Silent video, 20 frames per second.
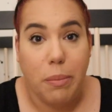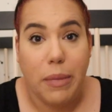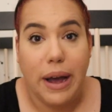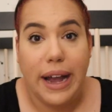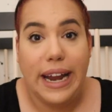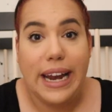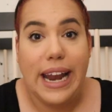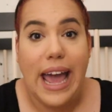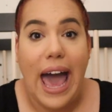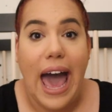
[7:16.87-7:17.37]

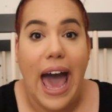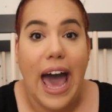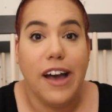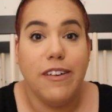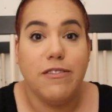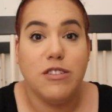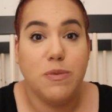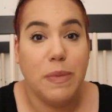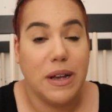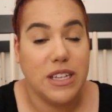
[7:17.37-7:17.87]
might
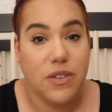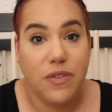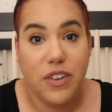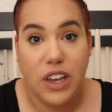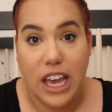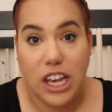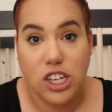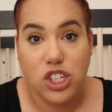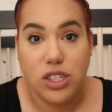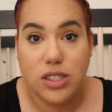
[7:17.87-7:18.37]
have
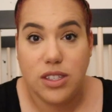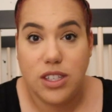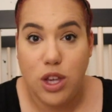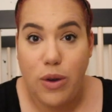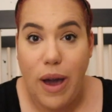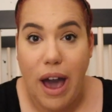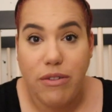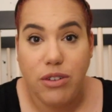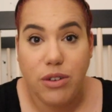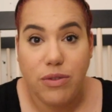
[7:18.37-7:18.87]
specifications that
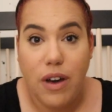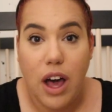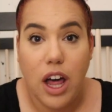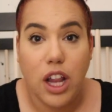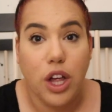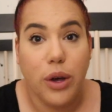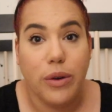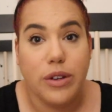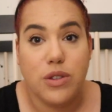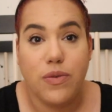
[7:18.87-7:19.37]
you have to follow